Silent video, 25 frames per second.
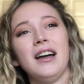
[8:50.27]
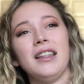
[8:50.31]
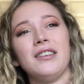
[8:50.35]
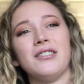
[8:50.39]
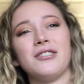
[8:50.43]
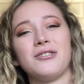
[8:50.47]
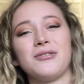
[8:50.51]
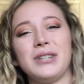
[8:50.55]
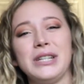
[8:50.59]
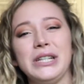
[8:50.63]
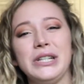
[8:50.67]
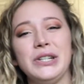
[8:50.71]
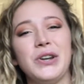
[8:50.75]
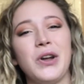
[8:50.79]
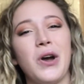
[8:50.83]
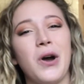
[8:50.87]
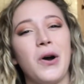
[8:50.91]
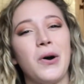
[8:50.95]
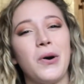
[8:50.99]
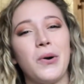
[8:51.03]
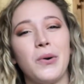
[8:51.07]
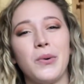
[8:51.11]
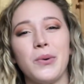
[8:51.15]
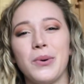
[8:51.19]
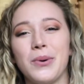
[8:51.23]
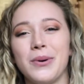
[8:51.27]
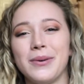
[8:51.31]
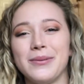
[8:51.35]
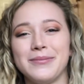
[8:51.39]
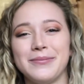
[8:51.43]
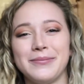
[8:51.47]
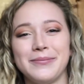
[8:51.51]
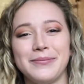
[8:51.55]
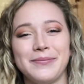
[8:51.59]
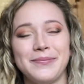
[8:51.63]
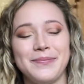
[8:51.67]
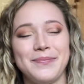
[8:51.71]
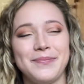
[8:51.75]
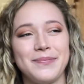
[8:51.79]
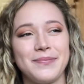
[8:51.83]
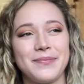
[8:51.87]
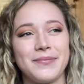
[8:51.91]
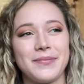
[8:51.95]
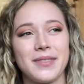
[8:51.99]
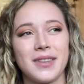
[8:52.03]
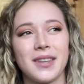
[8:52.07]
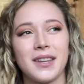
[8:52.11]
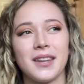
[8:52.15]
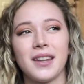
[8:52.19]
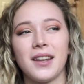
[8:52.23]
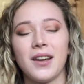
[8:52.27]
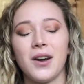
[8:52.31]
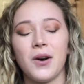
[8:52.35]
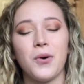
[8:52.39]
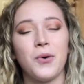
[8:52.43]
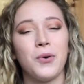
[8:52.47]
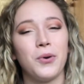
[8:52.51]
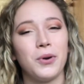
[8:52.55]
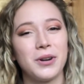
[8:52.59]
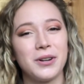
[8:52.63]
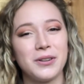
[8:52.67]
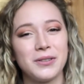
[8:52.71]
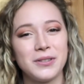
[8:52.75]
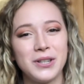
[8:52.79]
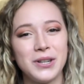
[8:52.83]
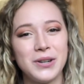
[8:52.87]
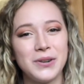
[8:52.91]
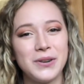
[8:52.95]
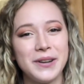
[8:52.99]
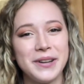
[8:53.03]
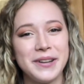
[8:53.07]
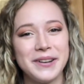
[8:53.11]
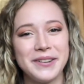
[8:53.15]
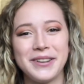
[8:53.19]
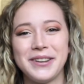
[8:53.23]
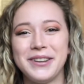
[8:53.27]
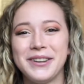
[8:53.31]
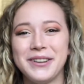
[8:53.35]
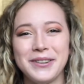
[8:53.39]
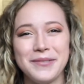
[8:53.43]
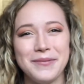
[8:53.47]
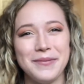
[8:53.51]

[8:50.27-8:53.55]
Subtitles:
There's really no order to it,